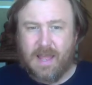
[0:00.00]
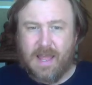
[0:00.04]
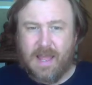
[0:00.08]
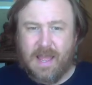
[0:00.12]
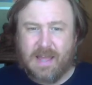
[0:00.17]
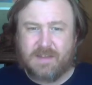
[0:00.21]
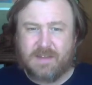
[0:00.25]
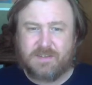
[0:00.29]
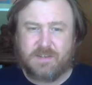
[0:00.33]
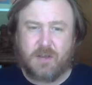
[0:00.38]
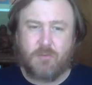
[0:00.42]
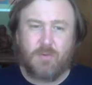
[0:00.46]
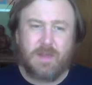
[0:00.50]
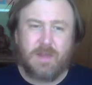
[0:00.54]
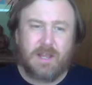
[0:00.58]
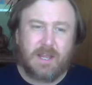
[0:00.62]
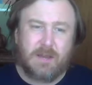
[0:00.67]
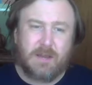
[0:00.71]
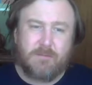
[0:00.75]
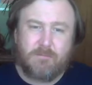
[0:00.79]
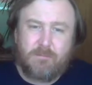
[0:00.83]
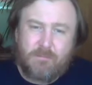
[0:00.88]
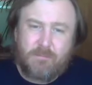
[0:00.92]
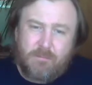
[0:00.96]
And so we
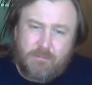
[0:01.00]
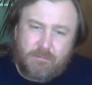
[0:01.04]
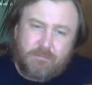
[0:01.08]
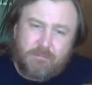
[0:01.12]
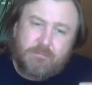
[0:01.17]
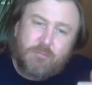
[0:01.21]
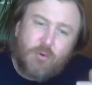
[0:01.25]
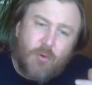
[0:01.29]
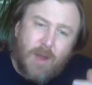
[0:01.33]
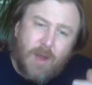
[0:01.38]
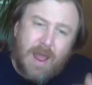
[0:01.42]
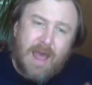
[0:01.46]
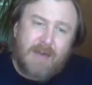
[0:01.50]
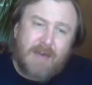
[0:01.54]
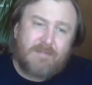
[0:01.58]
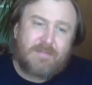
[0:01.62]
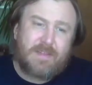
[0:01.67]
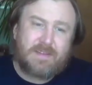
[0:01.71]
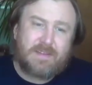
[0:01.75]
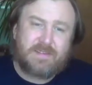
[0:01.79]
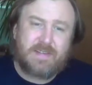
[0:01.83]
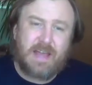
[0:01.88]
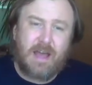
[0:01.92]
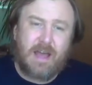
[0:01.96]
can graph
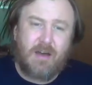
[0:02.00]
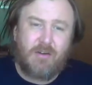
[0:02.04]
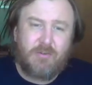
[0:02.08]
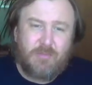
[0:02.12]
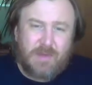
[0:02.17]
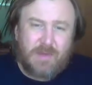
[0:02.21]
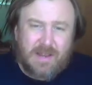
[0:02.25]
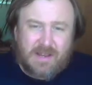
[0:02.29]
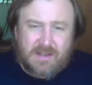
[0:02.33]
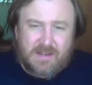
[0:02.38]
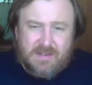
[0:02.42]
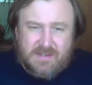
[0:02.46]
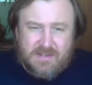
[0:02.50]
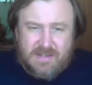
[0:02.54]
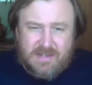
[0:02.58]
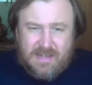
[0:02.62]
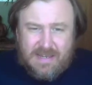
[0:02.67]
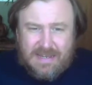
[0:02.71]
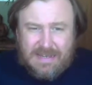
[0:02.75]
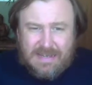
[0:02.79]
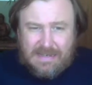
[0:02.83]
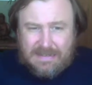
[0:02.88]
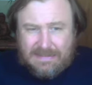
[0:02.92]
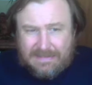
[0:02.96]
this out. We can
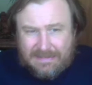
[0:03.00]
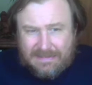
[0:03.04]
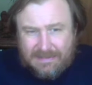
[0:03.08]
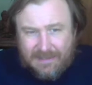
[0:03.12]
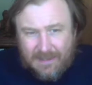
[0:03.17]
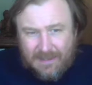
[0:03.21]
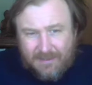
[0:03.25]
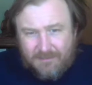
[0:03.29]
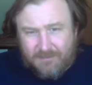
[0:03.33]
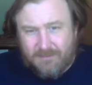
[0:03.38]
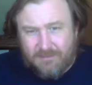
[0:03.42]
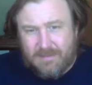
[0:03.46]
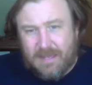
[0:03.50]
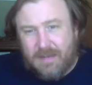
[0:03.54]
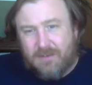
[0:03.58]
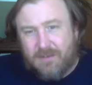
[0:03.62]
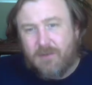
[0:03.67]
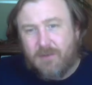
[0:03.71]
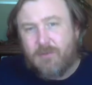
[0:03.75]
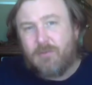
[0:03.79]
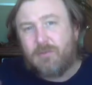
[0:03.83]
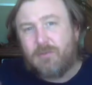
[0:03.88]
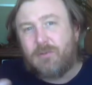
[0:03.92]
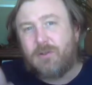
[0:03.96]
see they
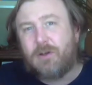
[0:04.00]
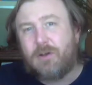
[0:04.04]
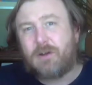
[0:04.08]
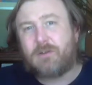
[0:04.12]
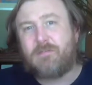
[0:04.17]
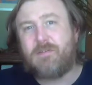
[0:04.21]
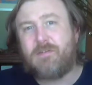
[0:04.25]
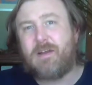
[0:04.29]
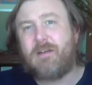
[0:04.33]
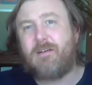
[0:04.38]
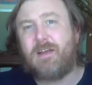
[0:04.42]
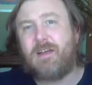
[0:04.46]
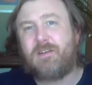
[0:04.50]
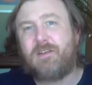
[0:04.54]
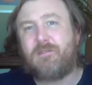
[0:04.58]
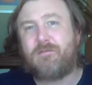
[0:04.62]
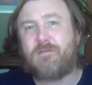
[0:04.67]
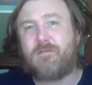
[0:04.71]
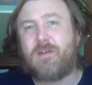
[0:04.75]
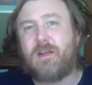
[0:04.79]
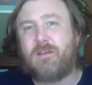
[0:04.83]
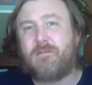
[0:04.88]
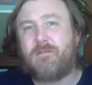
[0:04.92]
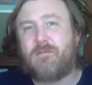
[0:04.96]
don't look very
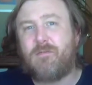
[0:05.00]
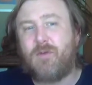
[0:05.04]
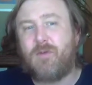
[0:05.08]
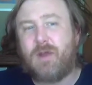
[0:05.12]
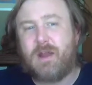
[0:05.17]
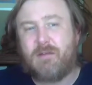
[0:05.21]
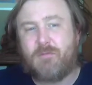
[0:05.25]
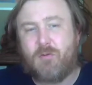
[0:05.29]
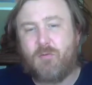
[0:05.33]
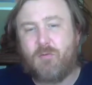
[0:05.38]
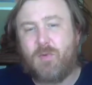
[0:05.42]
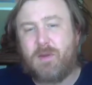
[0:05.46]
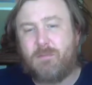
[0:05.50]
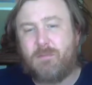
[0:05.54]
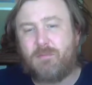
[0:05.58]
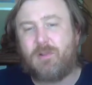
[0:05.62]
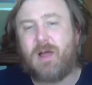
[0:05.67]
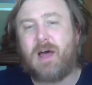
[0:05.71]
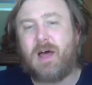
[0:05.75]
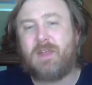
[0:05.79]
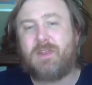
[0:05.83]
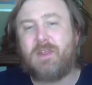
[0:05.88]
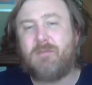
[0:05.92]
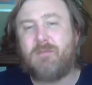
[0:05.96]
different whenever we
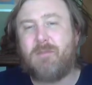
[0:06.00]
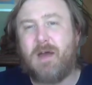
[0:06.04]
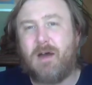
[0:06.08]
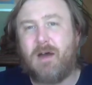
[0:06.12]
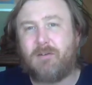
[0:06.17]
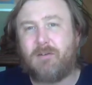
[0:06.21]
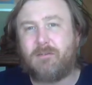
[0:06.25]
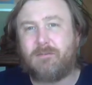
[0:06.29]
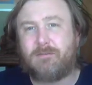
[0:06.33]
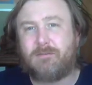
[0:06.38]
plot them out.